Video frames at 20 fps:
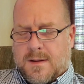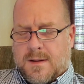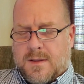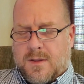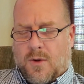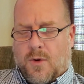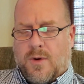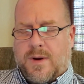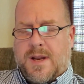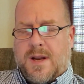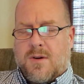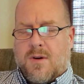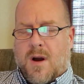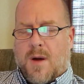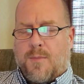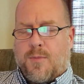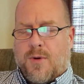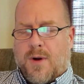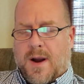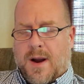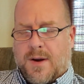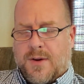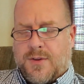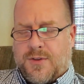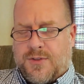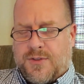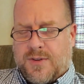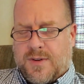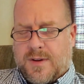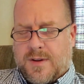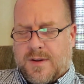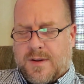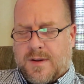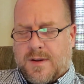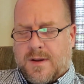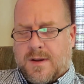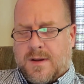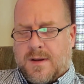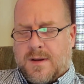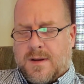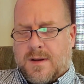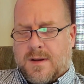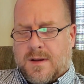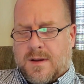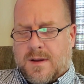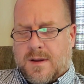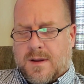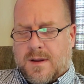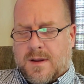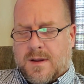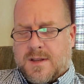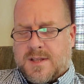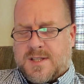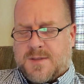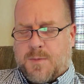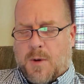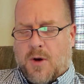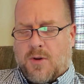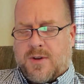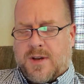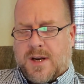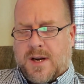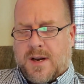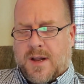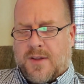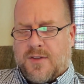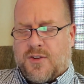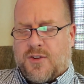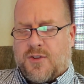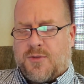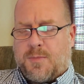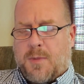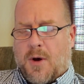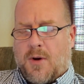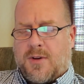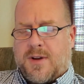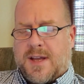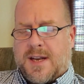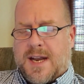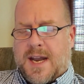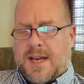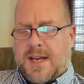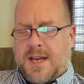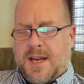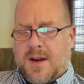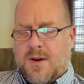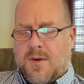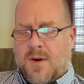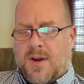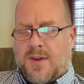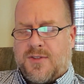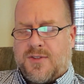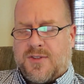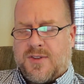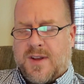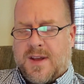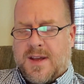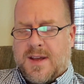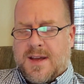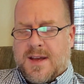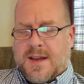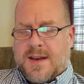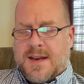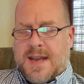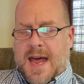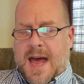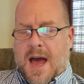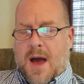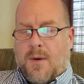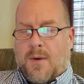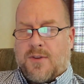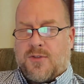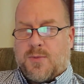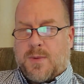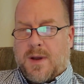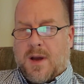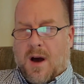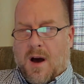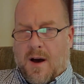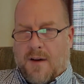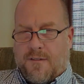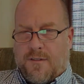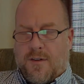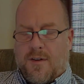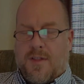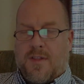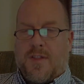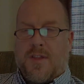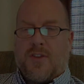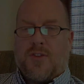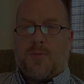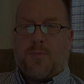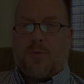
Lord, hear our prayers, spoken and unspoken, and hear us now as we offer this